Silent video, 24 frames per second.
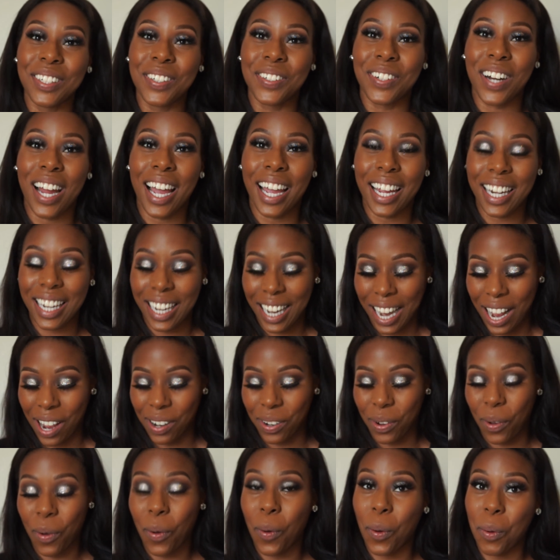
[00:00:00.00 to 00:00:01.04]
cried and had
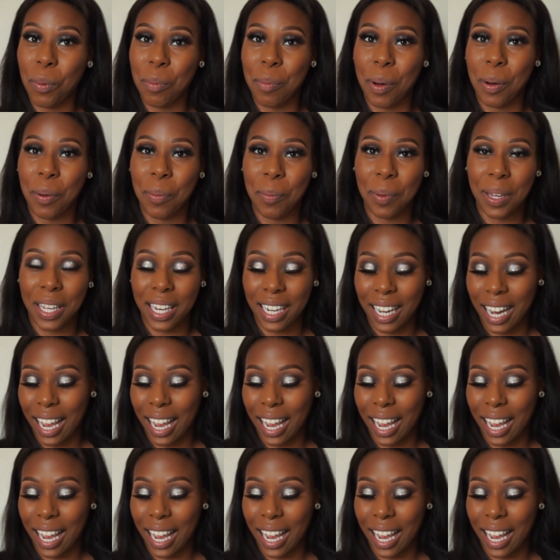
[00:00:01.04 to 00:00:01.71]
a whole moment.